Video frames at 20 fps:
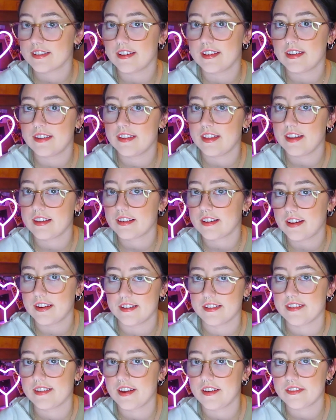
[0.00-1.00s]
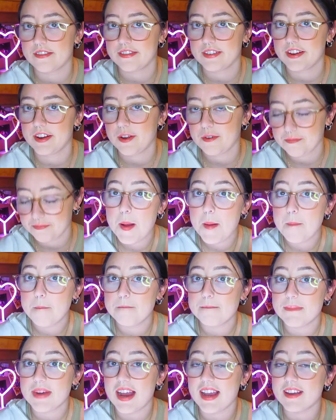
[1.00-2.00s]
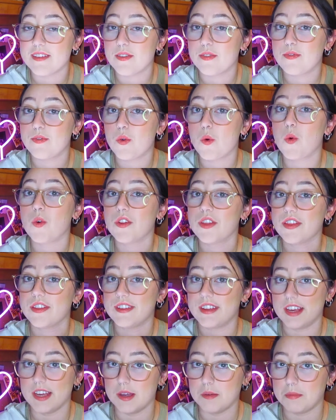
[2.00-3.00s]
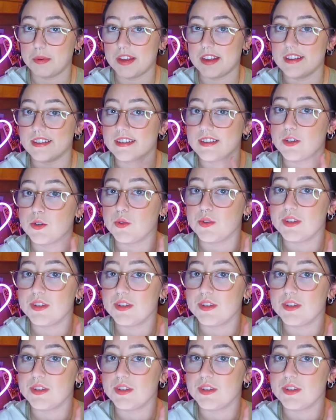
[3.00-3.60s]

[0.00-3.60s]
and that kind of stuff, you know? My fourth tip is to